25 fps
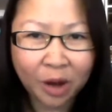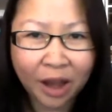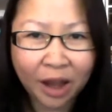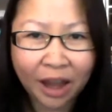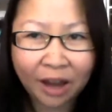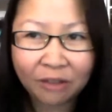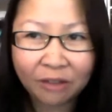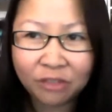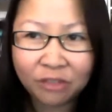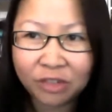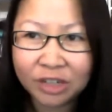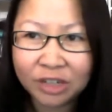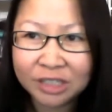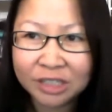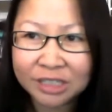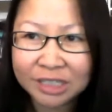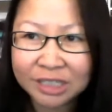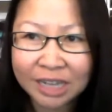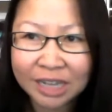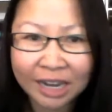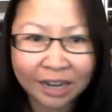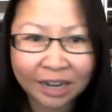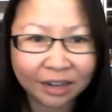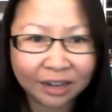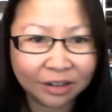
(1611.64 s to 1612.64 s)
Every
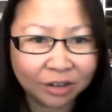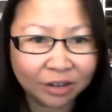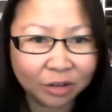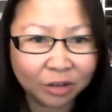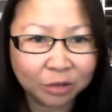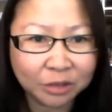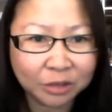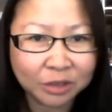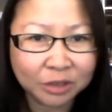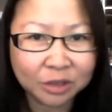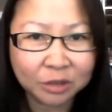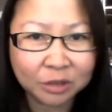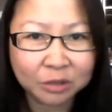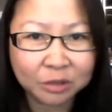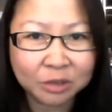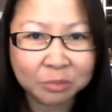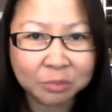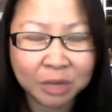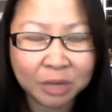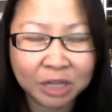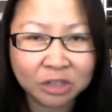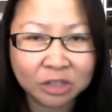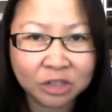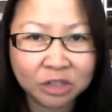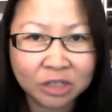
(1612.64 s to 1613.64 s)
state, those
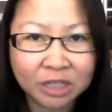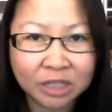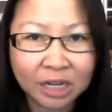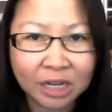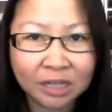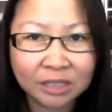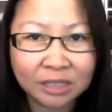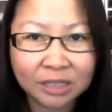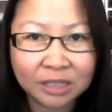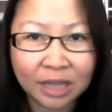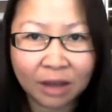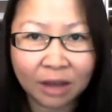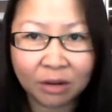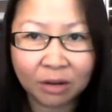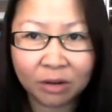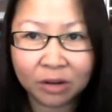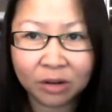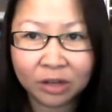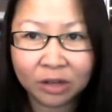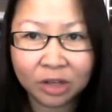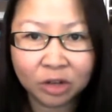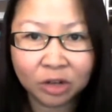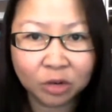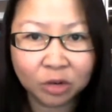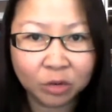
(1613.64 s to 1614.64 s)
major states that
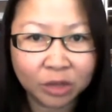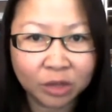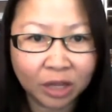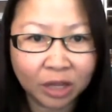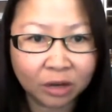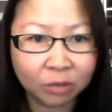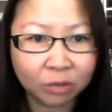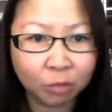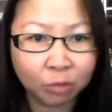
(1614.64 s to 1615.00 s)
that